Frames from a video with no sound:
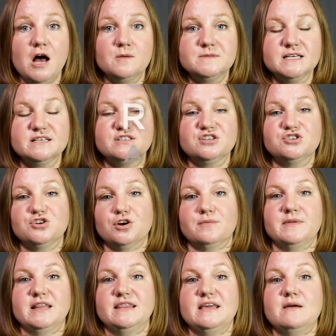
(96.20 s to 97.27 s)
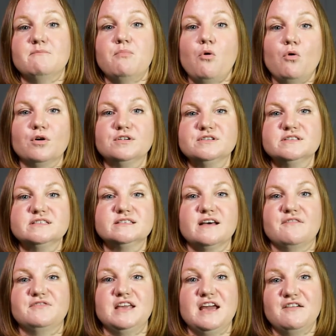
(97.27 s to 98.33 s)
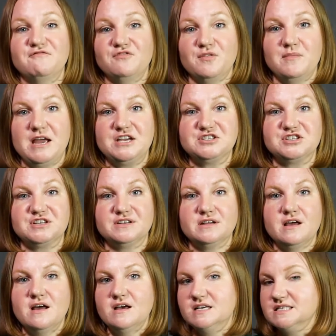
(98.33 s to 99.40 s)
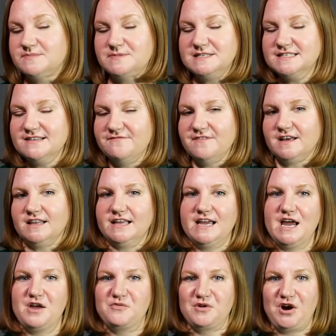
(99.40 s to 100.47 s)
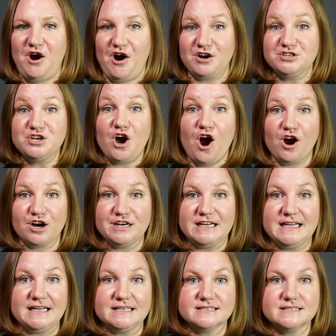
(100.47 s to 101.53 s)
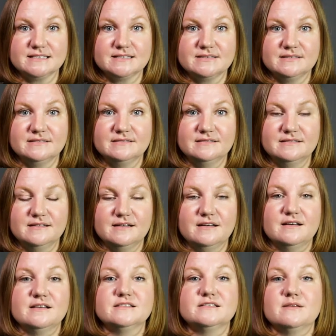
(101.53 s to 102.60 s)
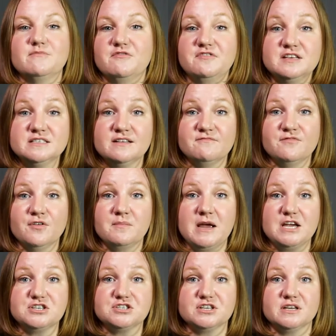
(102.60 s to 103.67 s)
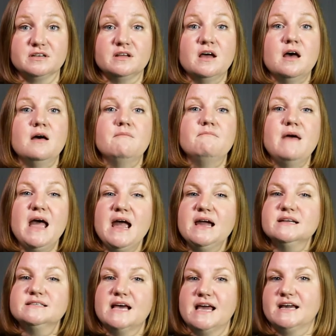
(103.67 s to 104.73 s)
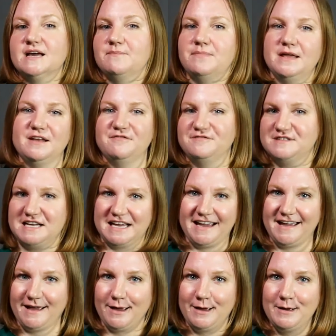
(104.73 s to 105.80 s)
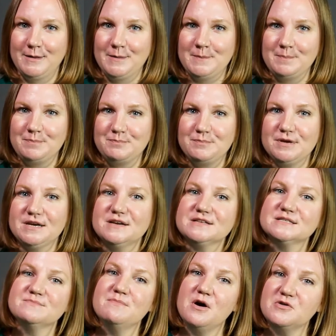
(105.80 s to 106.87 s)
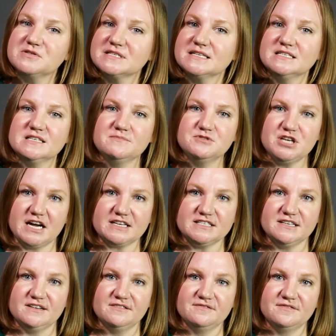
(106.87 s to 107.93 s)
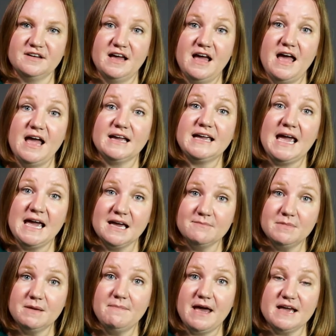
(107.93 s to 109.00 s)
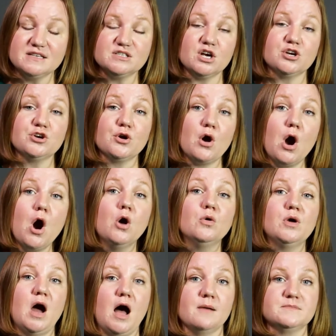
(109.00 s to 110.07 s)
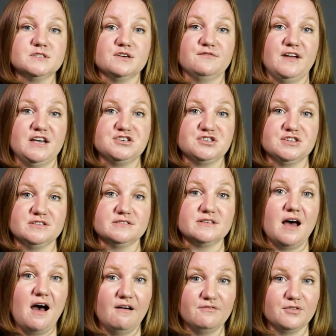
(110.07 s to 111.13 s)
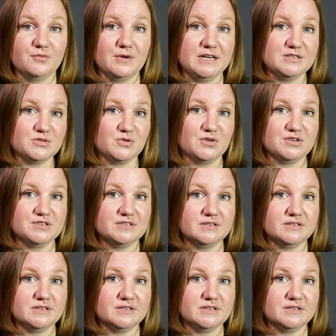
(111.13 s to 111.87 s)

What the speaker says: us determine the importance of the information specifically in regard to our needs. Some of this information may take a bit of digging, but it is mostly subjective and can be based on your own observations of the resource.